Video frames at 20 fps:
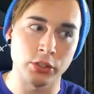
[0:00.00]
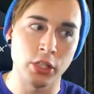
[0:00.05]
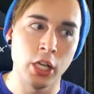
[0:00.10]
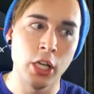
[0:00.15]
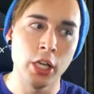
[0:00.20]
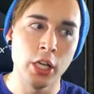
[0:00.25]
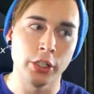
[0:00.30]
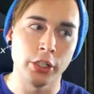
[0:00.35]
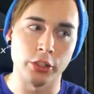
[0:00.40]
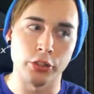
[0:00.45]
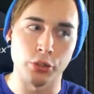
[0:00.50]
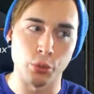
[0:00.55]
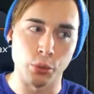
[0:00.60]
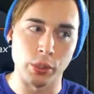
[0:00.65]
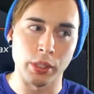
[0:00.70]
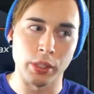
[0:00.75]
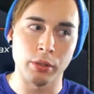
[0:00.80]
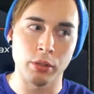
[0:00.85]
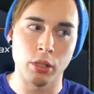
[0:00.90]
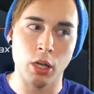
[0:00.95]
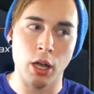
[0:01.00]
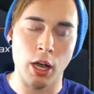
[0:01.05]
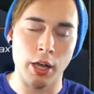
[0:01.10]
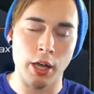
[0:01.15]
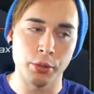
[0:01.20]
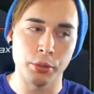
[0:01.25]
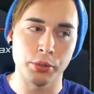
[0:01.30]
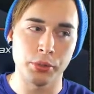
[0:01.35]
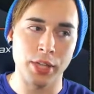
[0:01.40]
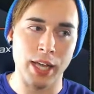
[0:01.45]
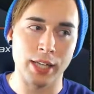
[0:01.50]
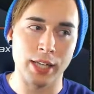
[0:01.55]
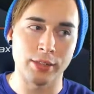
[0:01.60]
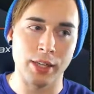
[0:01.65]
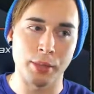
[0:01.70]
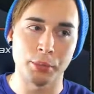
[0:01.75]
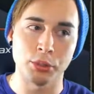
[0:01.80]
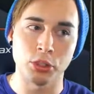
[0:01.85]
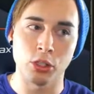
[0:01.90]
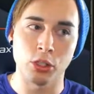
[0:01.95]
you're doing auto attack
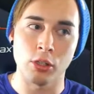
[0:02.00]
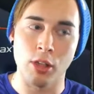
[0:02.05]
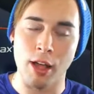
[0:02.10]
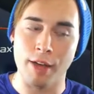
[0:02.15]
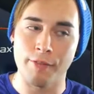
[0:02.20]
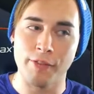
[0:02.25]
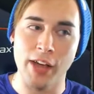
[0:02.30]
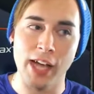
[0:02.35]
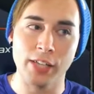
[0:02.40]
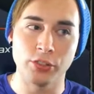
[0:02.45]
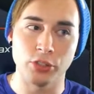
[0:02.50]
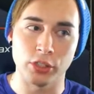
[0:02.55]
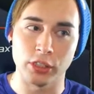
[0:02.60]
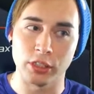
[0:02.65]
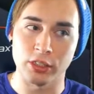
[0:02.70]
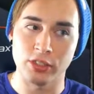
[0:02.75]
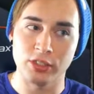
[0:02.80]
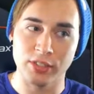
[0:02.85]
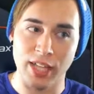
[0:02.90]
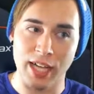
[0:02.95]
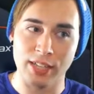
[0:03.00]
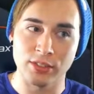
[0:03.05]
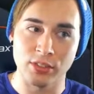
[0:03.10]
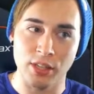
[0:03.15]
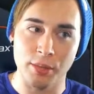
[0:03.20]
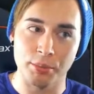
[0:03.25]
damage a lot faster. It stacks up to